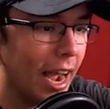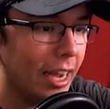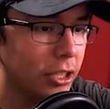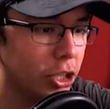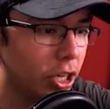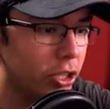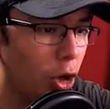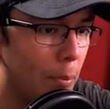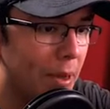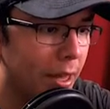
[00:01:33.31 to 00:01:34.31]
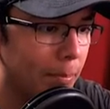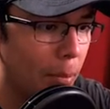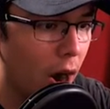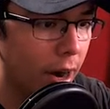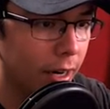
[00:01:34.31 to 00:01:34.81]
I just opened the
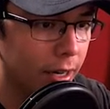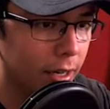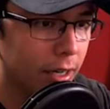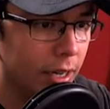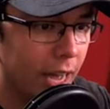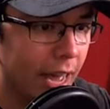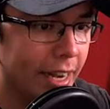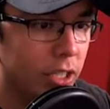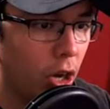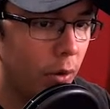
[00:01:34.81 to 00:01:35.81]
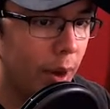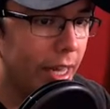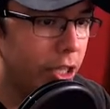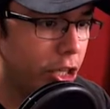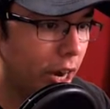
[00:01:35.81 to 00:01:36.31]
bar, and he's
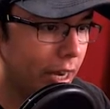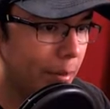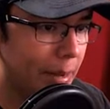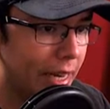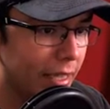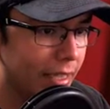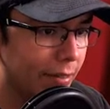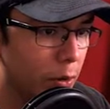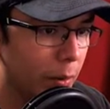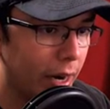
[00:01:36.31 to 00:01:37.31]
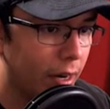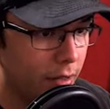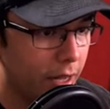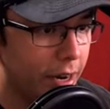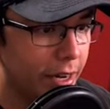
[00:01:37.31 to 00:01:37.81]
already chucking peanuts everywhere.
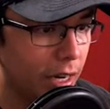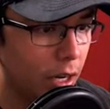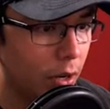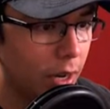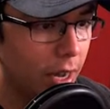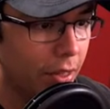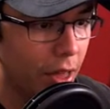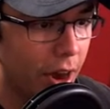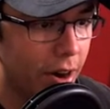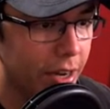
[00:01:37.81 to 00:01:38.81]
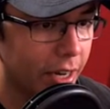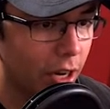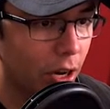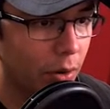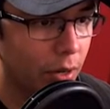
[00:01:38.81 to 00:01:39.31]
There you go. There you
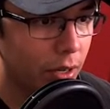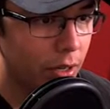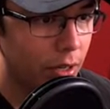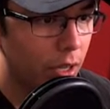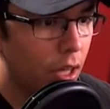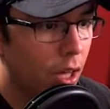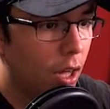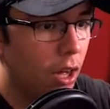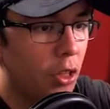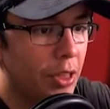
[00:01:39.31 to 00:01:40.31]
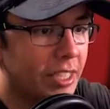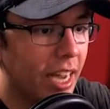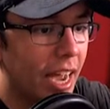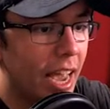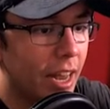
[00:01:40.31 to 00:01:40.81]
go. This
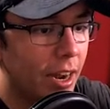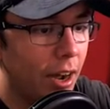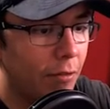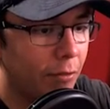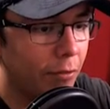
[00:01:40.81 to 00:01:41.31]
guy had a.